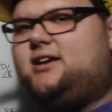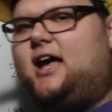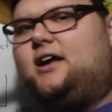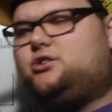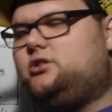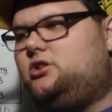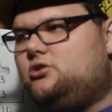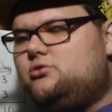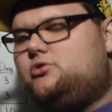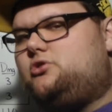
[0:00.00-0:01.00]
to actually
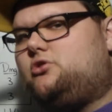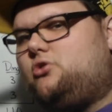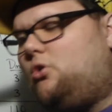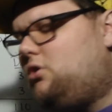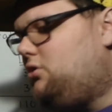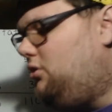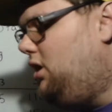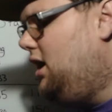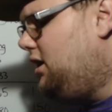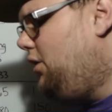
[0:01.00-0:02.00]
use your Torkoal
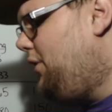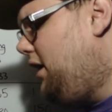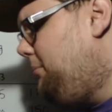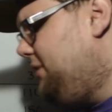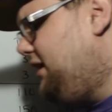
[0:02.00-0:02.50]
going up